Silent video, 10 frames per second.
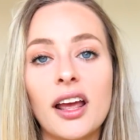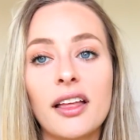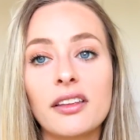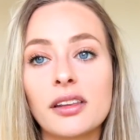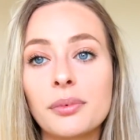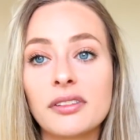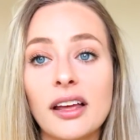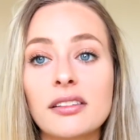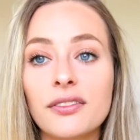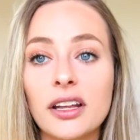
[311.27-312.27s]
and this
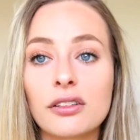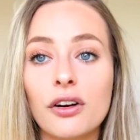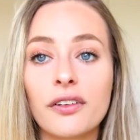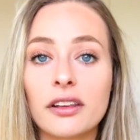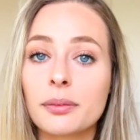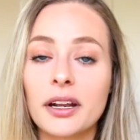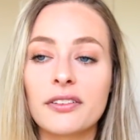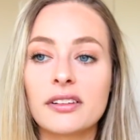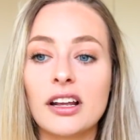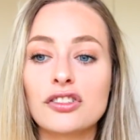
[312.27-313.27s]
obsessiveness over this
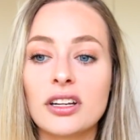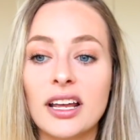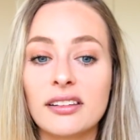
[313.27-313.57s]
manifestation